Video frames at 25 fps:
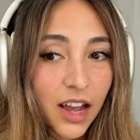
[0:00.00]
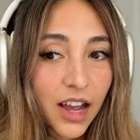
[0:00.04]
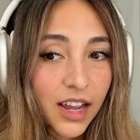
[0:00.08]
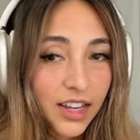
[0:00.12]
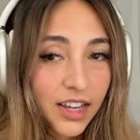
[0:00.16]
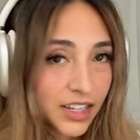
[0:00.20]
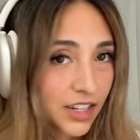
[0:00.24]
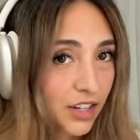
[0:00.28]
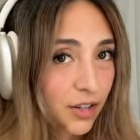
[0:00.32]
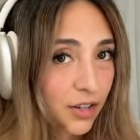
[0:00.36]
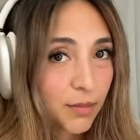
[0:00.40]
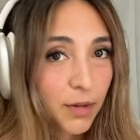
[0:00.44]

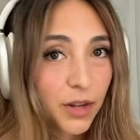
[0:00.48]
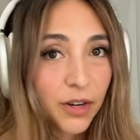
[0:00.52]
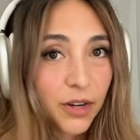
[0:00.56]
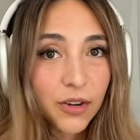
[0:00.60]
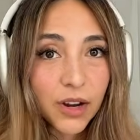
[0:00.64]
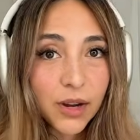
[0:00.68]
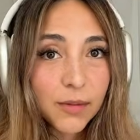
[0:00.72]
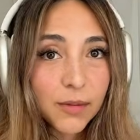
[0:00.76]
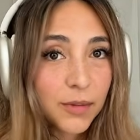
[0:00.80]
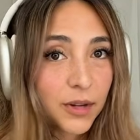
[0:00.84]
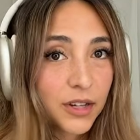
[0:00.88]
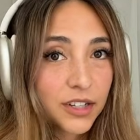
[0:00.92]
I hear my
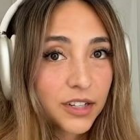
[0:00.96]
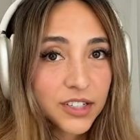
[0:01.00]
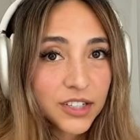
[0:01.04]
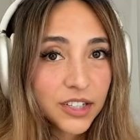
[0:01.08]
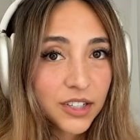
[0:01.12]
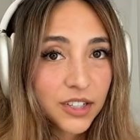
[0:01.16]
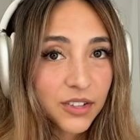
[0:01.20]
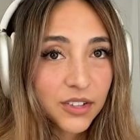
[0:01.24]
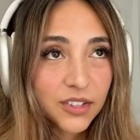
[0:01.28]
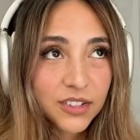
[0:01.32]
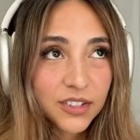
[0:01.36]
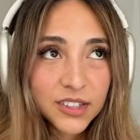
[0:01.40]
grandpa
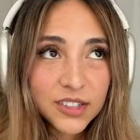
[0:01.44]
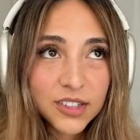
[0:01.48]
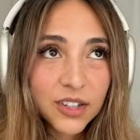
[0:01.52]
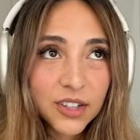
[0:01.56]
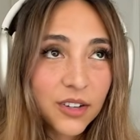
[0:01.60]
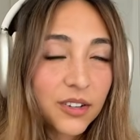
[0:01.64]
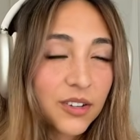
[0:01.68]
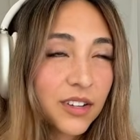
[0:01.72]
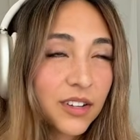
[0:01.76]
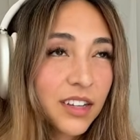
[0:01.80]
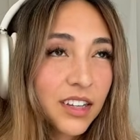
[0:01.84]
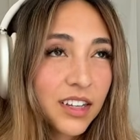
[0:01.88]
too.
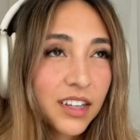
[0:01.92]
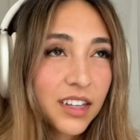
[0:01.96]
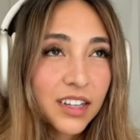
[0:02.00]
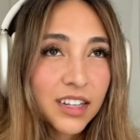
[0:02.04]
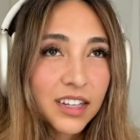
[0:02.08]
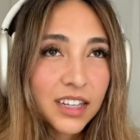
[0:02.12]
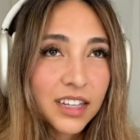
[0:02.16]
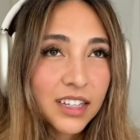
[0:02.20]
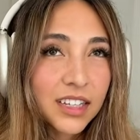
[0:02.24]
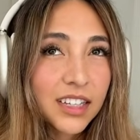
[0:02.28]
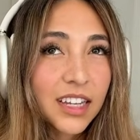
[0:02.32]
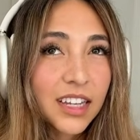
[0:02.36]
So
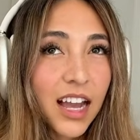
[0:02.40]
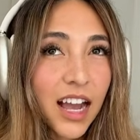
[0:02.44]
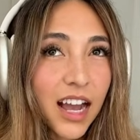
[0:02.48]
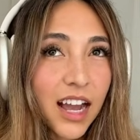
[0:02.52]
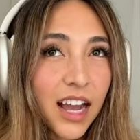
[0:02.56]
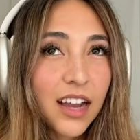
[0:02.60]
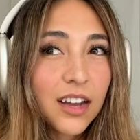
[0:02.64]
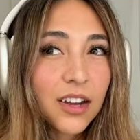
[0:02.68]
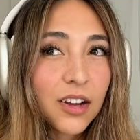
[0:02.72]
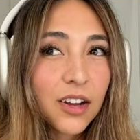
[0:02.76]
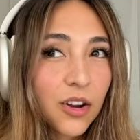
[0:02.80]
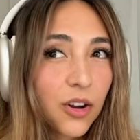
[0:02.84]

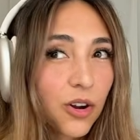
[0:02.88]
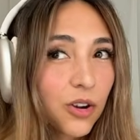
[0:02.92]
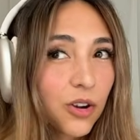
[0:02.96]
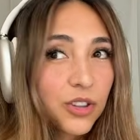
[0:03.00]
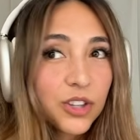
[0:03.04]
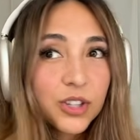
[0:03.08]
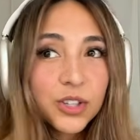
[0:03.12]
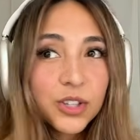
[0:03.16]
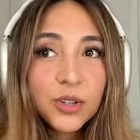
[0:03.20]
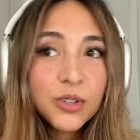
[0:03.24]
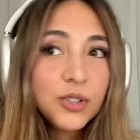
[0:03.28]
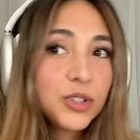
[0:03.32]
yeah, all
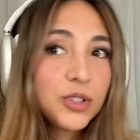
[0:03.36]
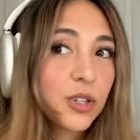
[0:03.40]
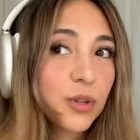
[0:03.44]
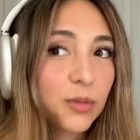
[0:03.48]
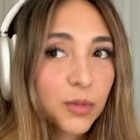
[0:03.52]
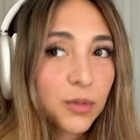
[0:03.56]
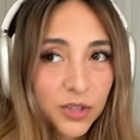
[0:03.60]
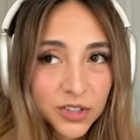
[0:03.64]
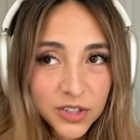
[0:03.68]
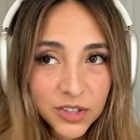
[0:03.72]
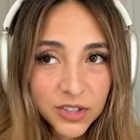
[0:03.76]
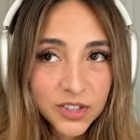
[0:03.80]
the
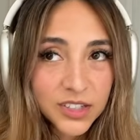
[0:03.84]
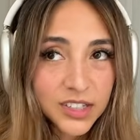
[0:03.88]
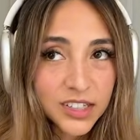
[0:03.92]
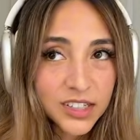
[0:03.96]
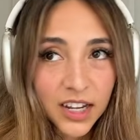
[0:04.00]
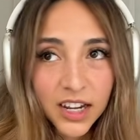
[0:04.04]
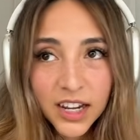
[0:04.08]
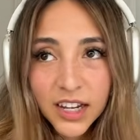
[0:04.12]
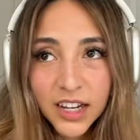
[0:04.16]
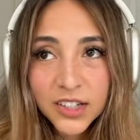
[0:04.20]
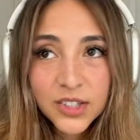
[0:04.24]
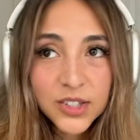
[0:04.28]
YouTubers are
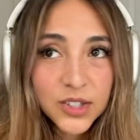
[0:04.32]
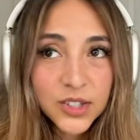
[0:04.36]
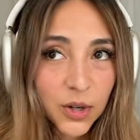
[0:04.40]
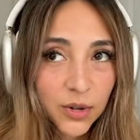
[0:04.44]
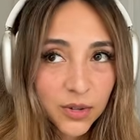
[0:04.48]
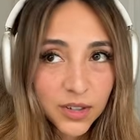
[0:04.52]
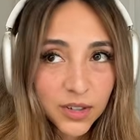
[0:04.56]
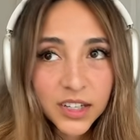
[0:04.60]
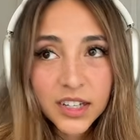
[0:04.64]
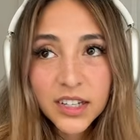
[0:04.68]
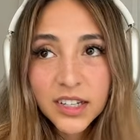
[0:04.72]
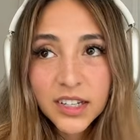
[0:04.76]
saying
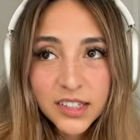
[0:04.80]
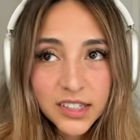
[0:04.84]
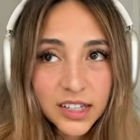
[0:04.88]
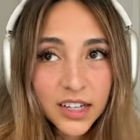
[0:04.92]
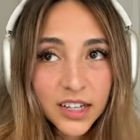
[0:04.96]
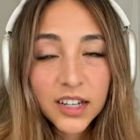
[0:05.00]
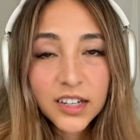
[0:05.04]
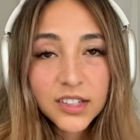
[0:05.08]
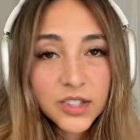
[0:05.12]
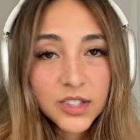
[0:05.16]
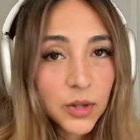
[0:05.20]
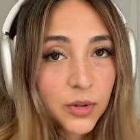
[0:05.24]
Sony is
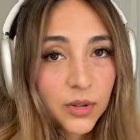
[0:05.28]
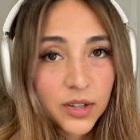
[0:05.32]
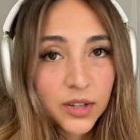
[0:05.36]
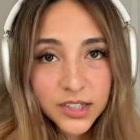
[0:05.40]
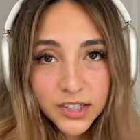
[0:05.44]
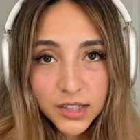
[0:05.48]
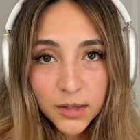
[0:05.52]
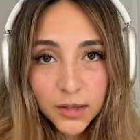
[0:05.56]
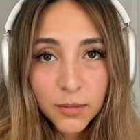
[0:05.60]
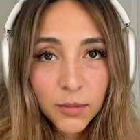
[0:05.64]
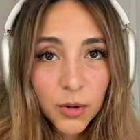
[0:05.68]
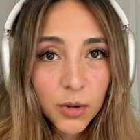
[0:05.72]
it. Sony
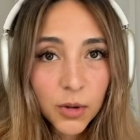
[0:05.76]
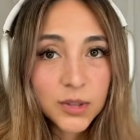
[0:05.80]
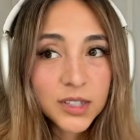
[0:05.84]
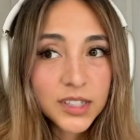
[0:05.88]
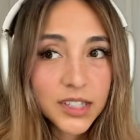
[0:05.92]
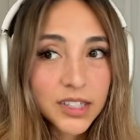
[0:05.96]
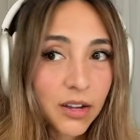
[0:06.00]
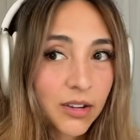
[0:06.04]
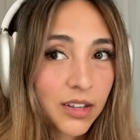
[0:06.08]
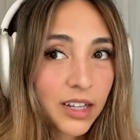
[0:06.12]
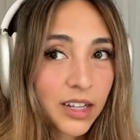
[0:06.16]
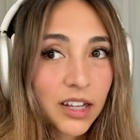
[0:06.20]
is the
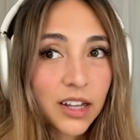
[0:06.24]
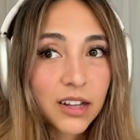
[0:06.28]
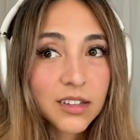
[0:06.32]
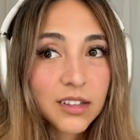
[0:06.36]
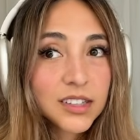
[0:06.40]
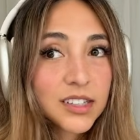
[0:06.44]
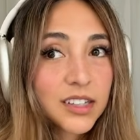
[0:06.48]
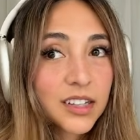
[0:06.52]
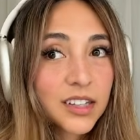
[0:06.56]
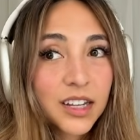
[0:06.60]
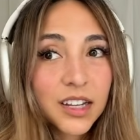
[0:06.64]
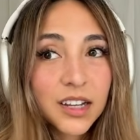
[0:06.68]
most sound
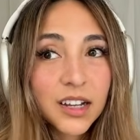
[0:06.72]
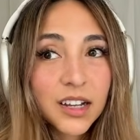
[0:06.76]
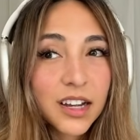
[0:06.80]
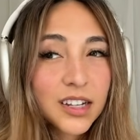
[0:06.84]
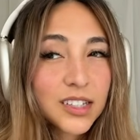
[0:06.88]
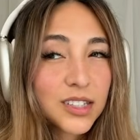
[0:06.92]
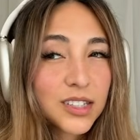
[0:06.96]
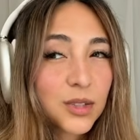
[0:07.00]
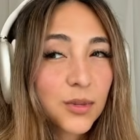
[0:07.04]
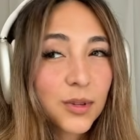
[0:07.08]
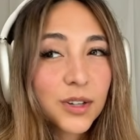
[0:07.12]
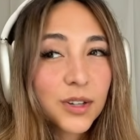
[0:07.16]
canceling.
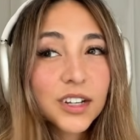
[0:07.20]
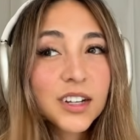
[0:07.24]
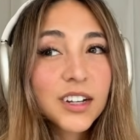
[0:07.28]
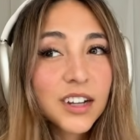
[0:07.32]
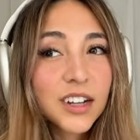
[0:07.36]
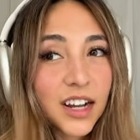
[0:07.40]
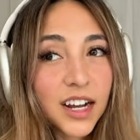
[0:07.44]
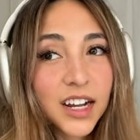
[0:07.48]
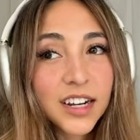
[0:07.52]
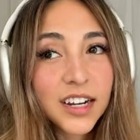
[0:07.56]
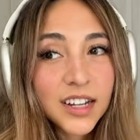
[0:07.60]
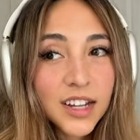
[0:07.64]
I swear to
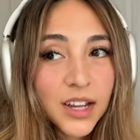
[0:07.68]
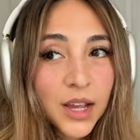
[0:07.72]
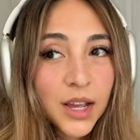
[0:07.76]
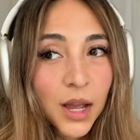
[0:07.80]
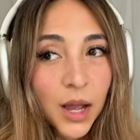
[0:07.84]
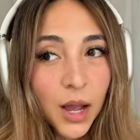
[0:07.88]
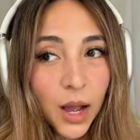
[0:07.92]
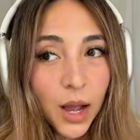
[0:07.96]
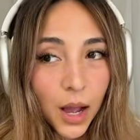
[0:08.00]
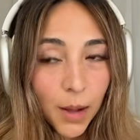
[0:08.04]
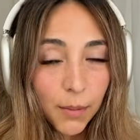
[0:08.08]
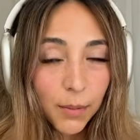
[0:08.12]
God,
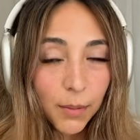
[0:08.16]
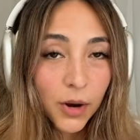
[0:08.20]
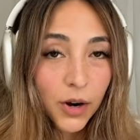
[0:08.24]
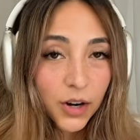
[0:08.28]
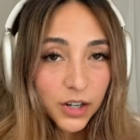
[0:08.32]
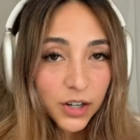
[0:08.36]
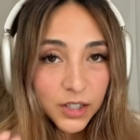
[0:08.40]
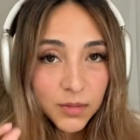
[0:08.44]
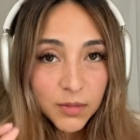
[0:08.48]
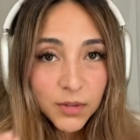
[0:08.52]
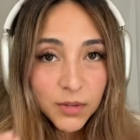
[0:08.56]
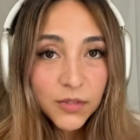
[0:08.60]
a
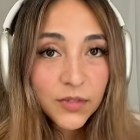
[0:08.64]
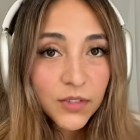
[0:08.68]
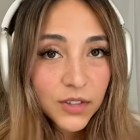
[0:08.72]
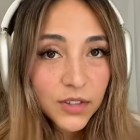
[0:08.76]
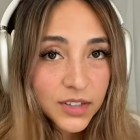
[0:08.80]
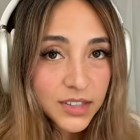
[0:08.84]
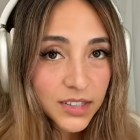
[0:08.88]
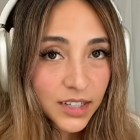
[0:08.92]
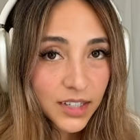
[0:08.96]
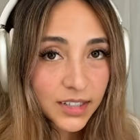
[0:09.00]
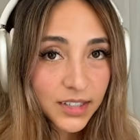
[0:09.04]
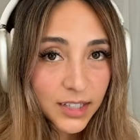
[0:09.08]
part of me
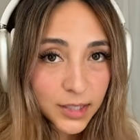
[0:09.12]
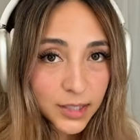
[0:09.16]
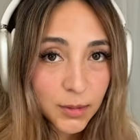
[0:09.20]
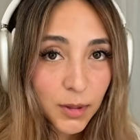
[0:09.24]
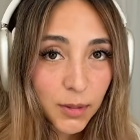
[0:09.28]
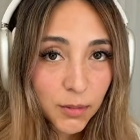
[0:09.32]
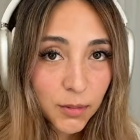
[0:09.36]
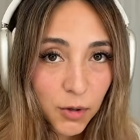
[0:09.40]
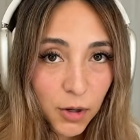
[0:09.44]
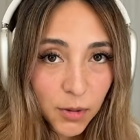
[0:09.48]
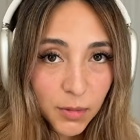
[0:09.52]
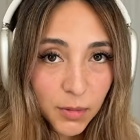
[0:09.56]
feels like these
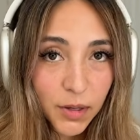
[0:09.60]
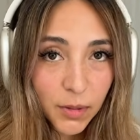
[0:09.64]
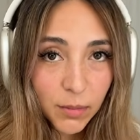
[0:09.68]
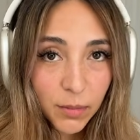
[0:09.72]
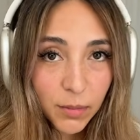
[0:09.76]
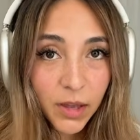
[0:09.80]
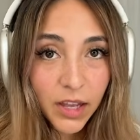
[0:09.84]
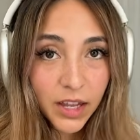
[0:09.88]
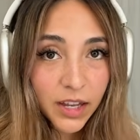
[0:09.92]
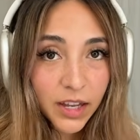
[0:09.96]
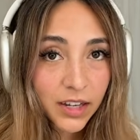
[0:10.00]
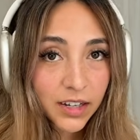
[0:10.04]
people are being
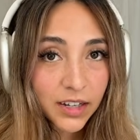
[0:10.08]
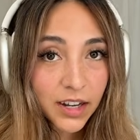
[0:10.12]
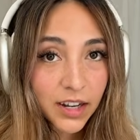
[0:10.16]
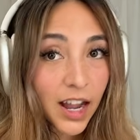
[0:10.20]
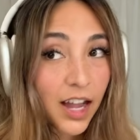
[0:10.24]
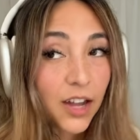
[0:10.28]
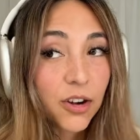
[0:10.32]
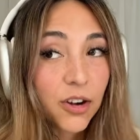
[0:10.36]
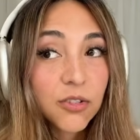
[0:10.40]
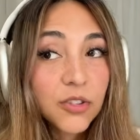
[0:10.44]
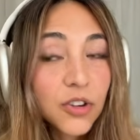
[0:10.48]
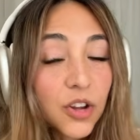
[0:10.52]
paid.
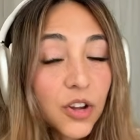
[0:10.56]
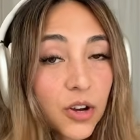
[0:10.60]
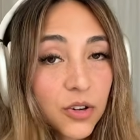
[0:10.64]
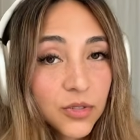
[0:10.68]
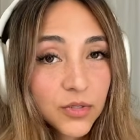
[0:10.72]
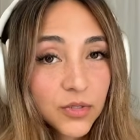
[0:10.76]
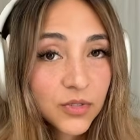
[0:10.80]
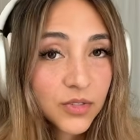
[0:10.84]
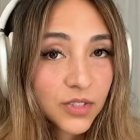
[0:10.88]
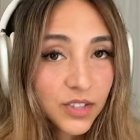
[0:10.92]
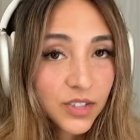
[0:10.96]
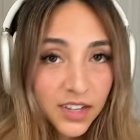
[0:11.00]
I don't
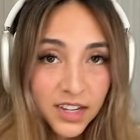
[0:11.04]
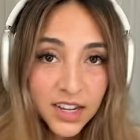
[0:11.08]
know.